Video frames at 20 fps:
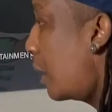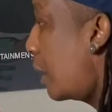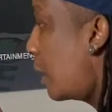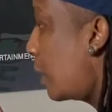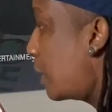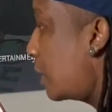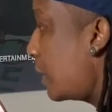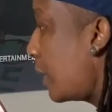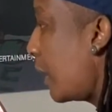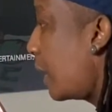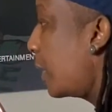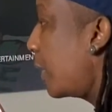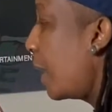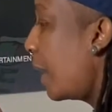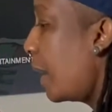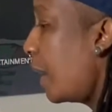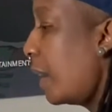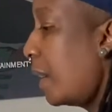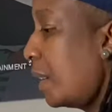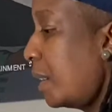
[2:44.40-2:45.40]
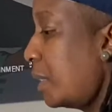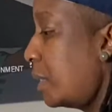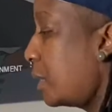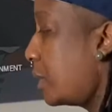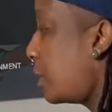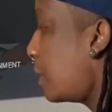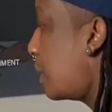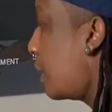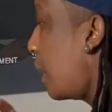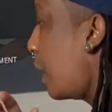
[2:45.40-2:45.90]
deadlines,
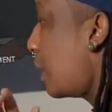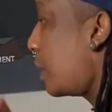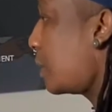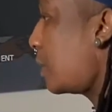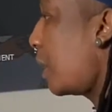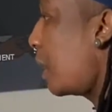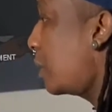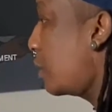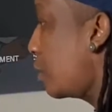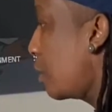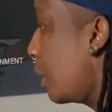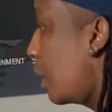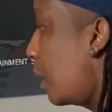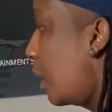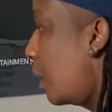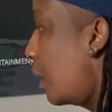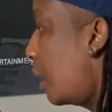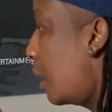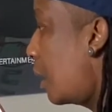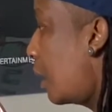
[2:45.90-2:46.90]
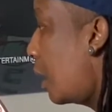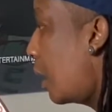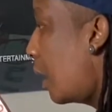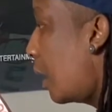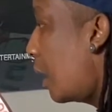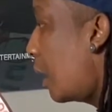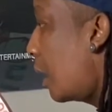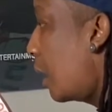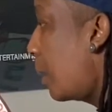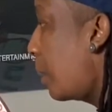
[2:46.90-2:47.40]
etc.
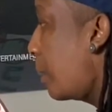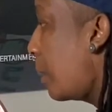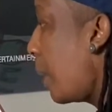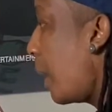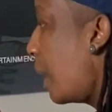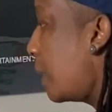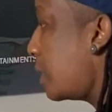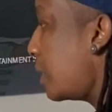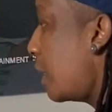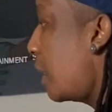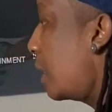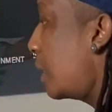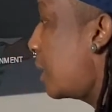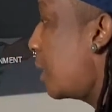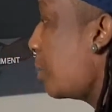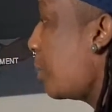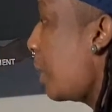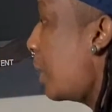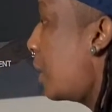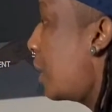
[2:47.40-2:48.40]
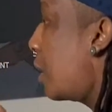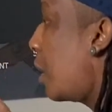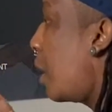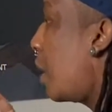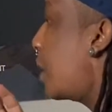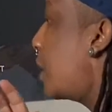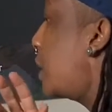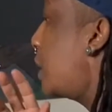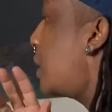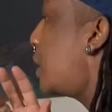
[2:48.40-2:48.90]
As an independent
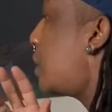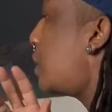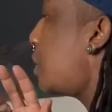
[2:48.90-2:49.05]
artist,